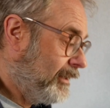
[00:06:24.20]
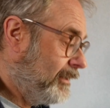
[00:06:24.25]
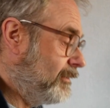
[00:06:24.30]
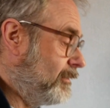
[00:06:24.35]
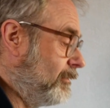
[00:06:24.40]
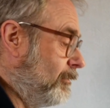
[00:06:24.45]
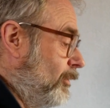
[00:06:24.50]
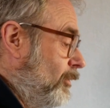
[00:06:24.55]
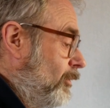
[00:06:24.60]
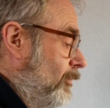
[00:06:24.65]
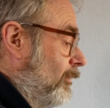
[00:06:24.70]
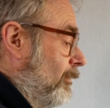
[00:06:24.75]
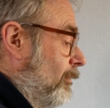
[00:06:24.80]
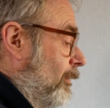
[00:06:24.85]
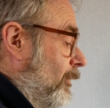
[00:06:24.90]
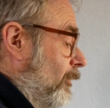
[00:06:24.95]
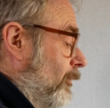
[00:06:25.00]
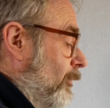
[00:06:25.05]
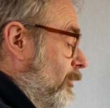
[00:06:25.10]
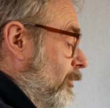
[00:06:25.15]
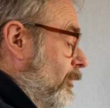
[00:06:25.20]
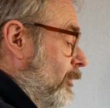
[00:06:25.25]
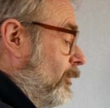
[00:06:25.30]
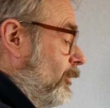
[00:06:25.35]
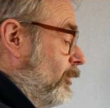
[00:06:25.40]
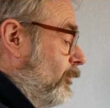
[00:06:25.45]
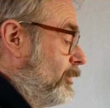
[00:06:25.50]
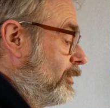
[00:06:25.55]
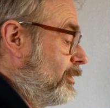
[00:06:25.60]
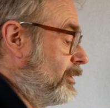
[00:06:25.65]
into movie mode,
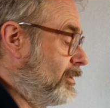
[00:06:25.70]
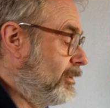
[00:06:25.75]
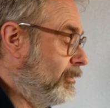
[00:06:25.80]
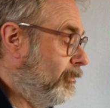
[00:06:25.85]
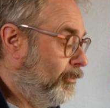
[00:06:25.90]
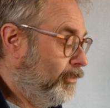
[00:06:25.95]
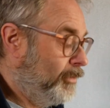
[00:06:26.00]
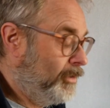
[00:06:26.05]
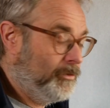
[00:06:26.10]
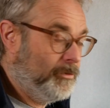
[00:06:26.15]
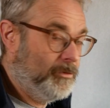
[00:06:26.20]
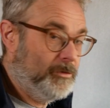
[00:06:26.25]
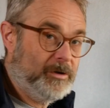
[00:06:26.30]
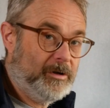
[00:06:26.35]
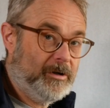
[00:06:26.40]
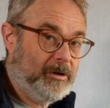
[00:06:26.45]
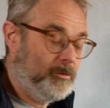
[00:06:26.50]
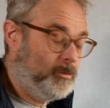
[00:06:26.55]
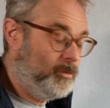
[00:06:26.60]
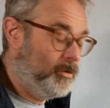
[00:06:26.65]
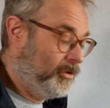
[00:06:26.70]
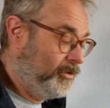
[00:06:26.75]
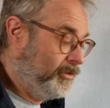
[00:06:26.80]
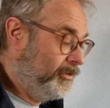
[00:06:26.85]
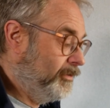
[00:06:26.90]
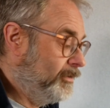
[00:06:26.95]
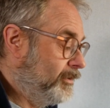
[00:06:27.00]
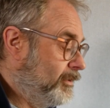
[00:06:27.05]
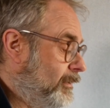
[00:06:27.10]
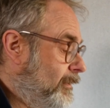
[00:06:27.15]
which is the mode I
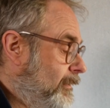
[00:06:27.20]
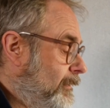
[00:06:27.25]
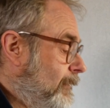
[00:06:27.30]
want.